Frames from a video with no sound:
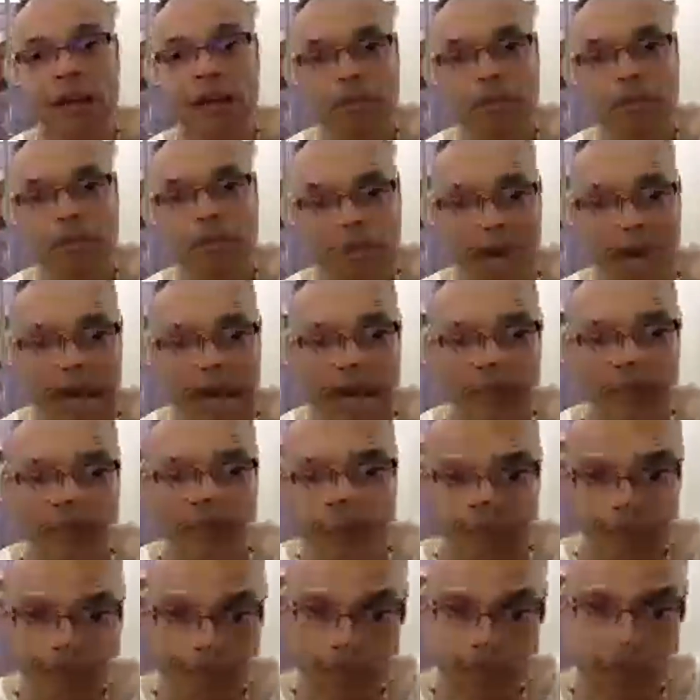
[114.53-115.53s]
But I
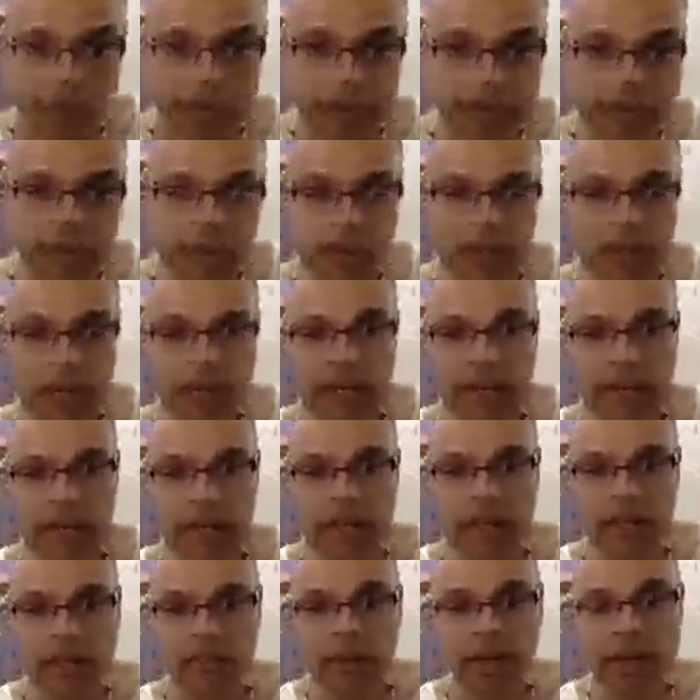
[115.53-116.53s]
specifically said
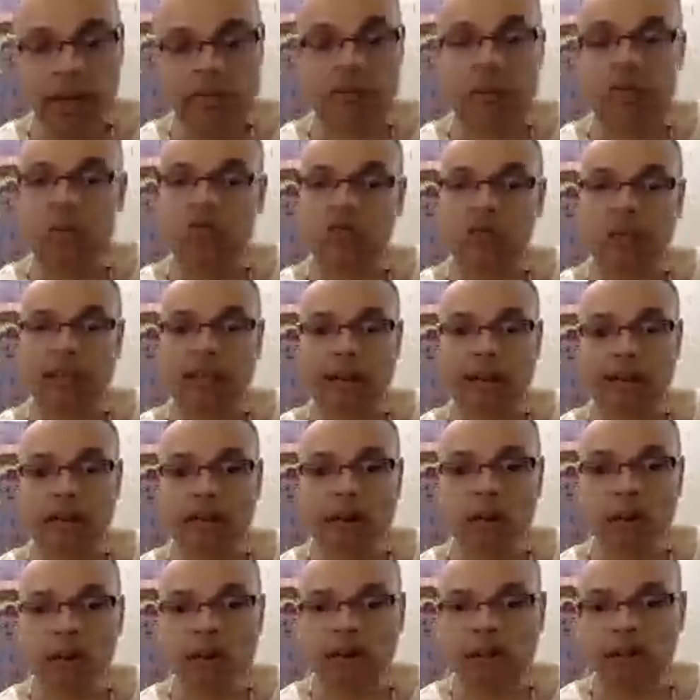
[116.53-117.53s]
in the papers that I
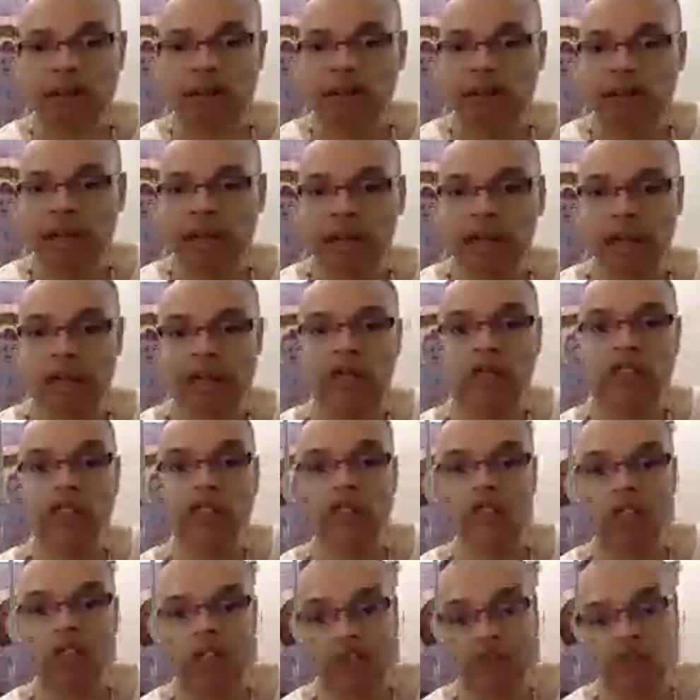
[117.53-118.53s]
wrote, in the
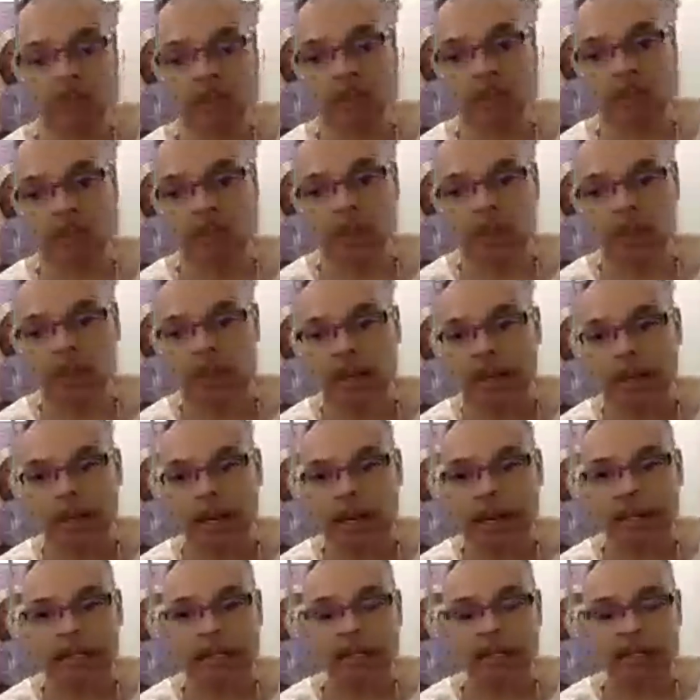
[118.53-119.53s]
teachings,
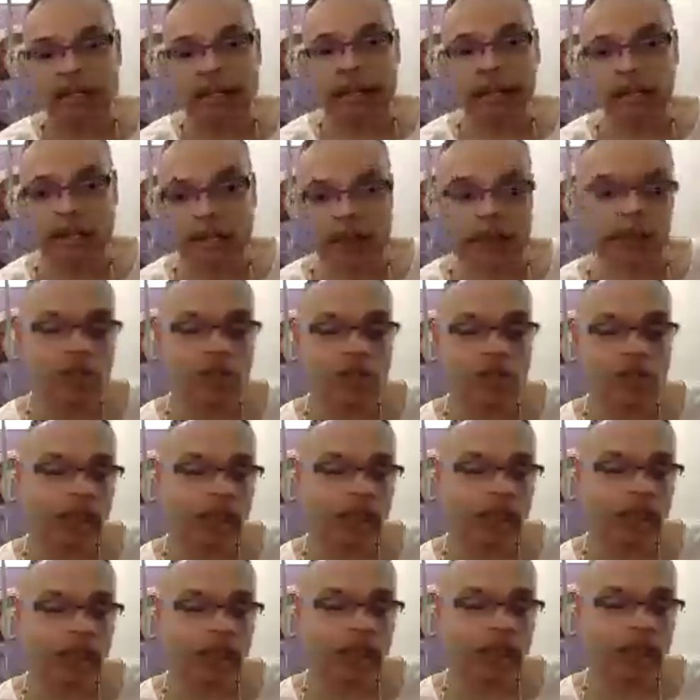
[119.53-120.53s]
and in the lectures that I
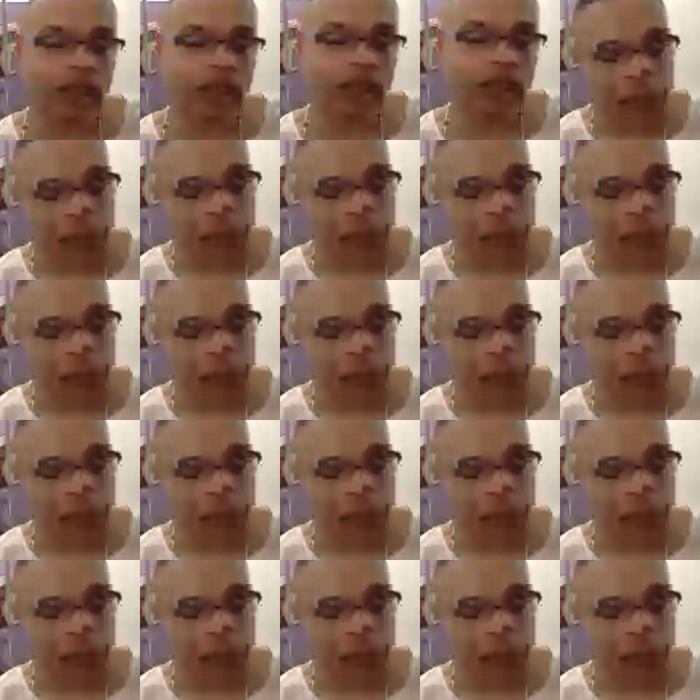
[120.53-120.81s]
gave, that the